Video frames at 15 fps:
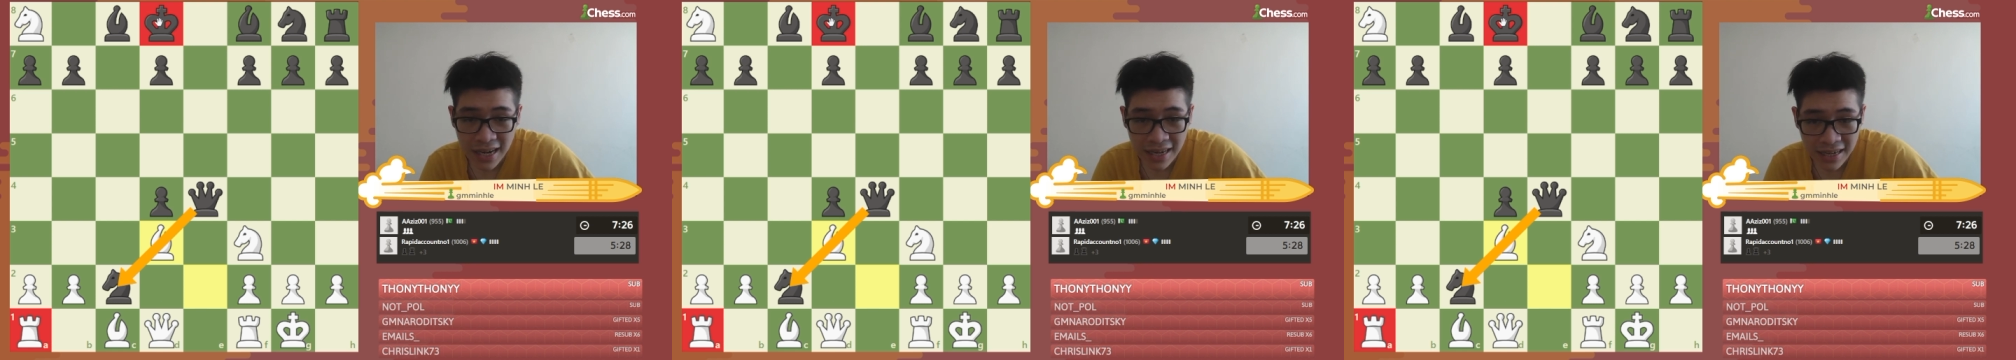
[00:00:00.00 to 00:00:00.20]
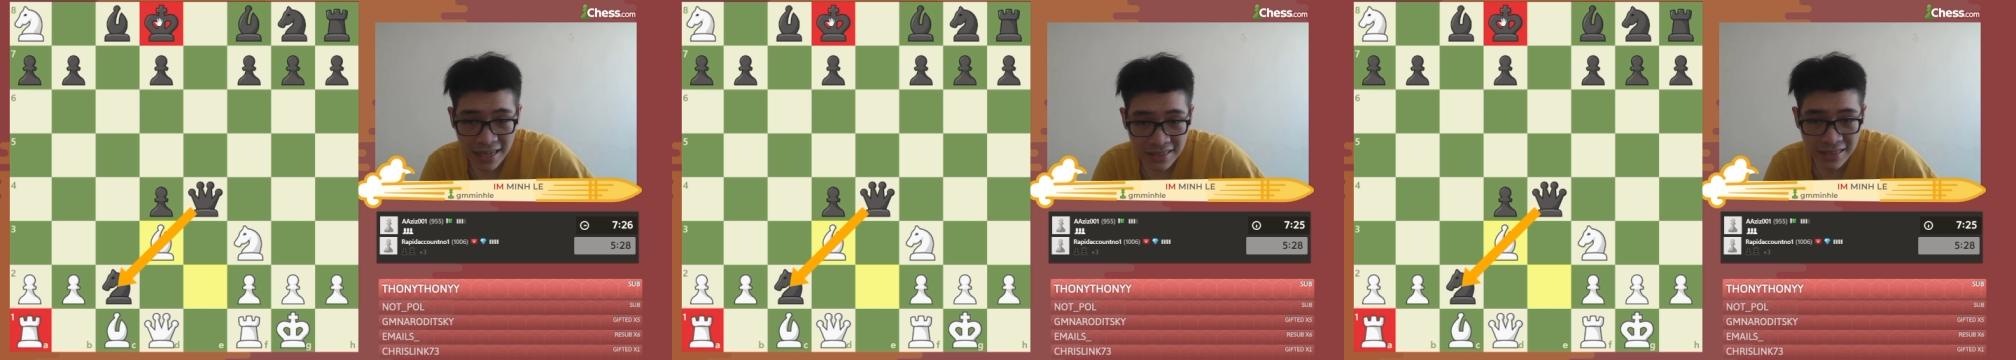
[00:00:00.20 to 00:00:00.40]

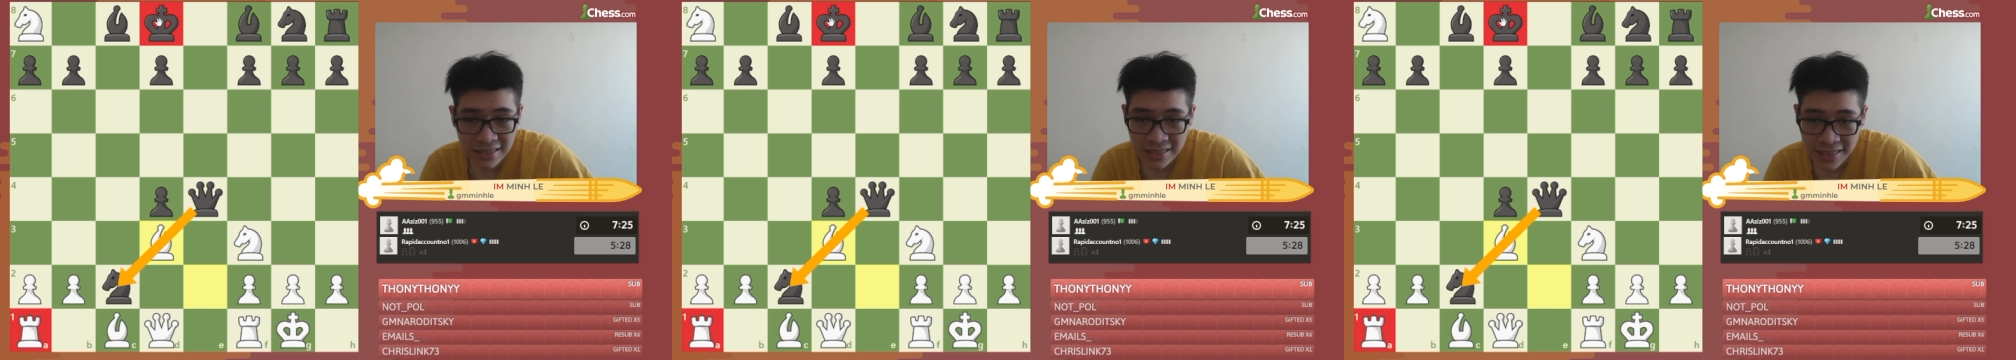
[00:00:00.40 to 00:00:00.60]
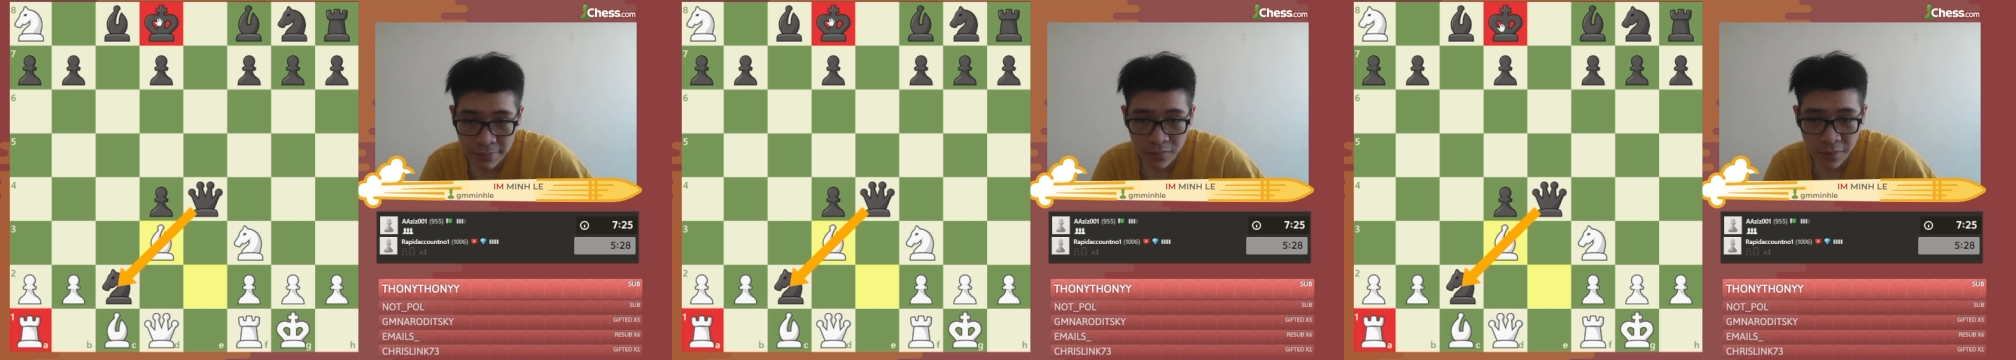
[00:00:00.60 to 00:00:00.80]
doesn't
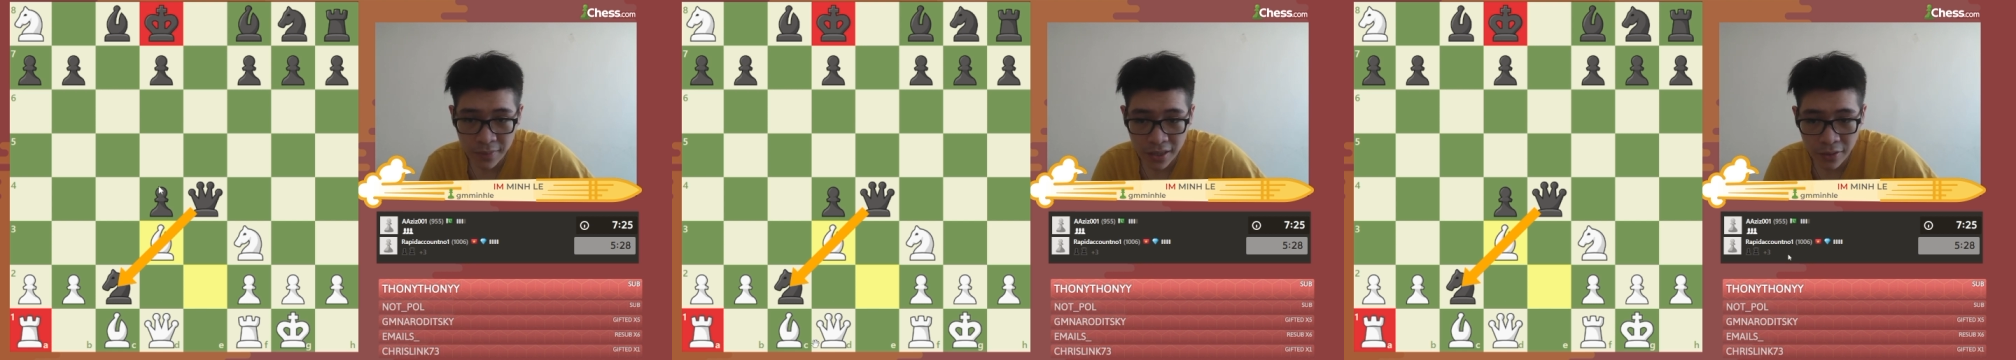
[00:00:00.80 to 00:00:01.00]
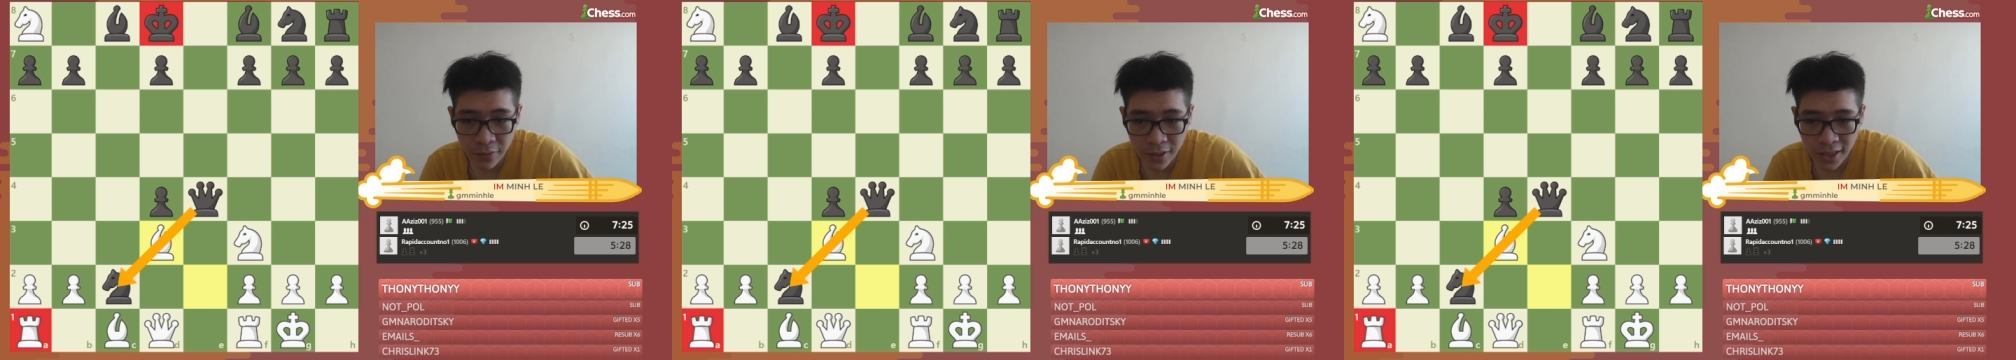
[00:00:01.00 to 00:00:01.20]
seem to be
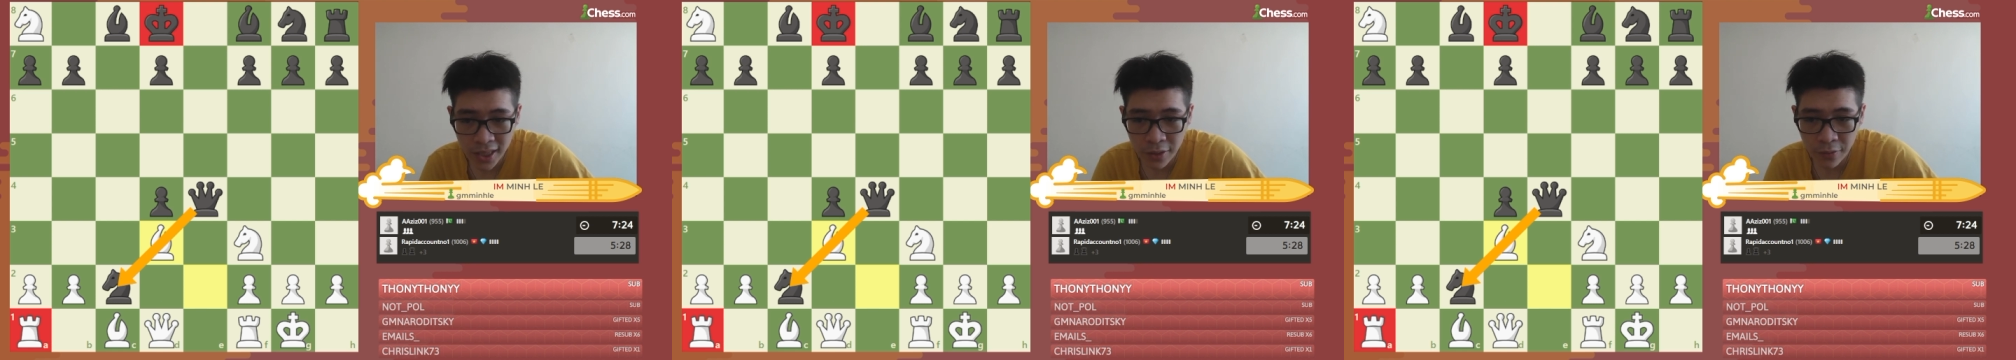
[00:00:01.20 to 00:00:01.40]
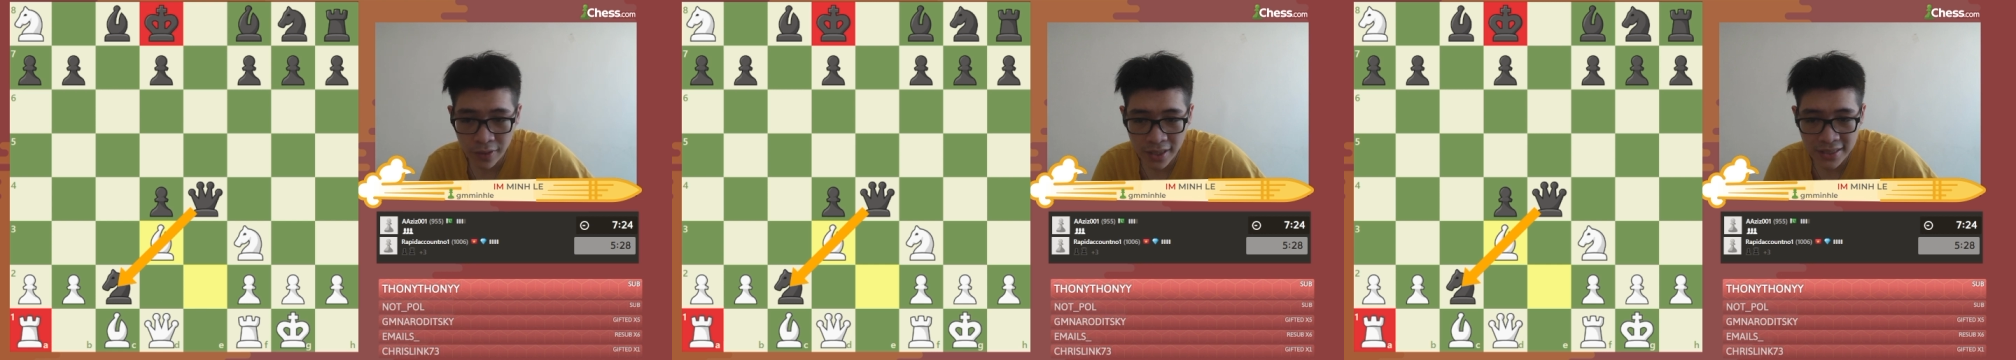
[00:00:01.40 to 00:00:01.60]

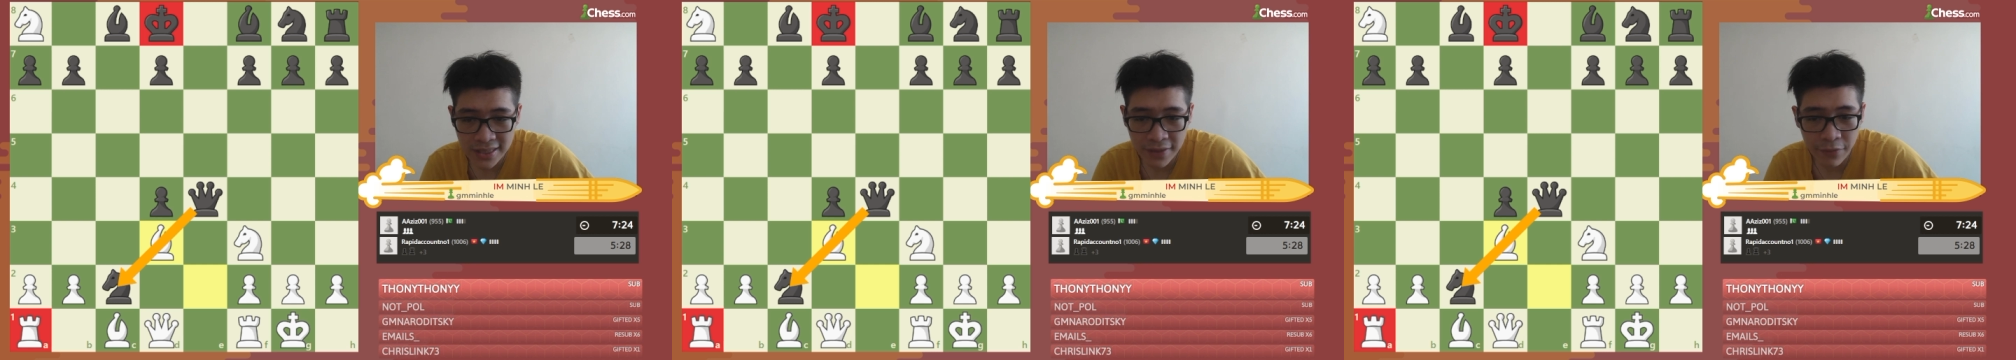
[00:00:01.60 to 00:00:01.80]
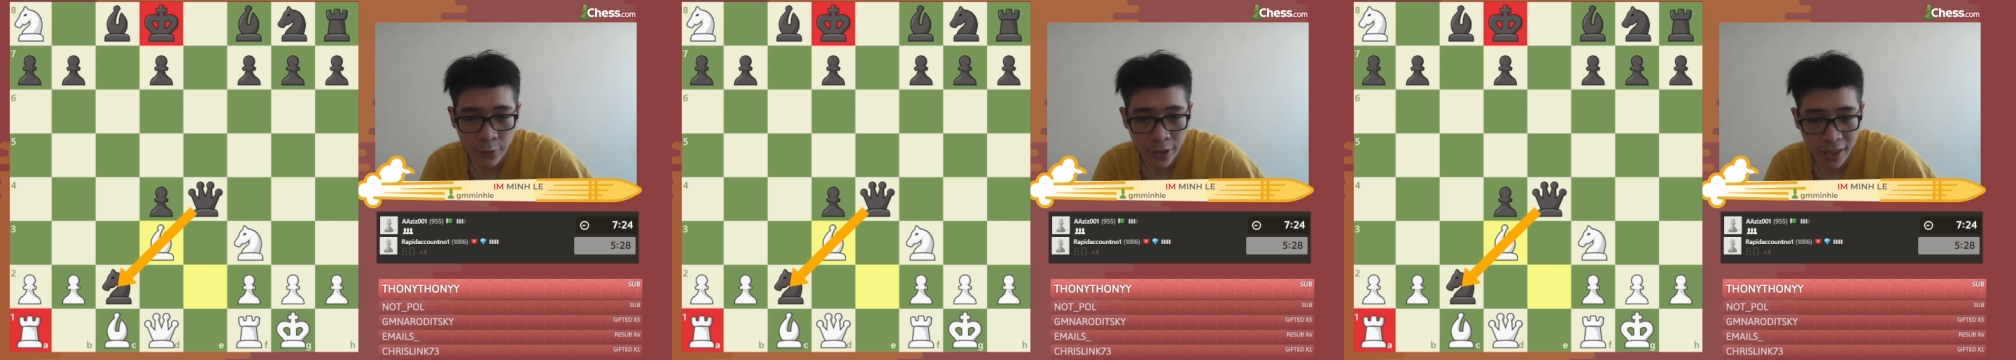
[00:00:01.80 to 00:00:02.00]
really
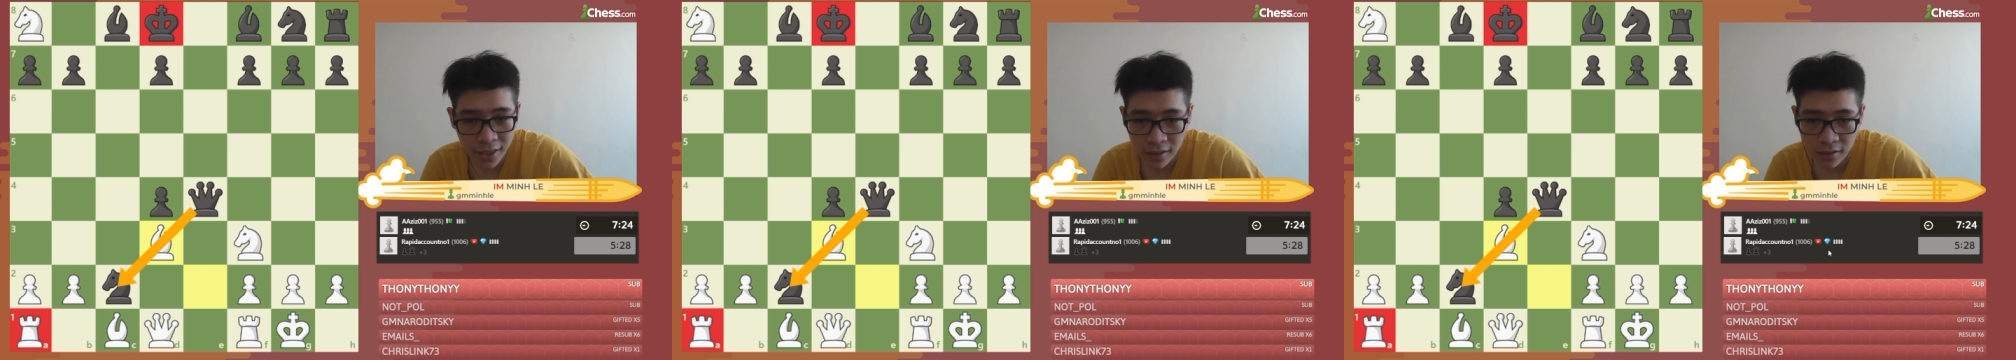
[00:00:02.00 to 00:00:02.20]
safe, right?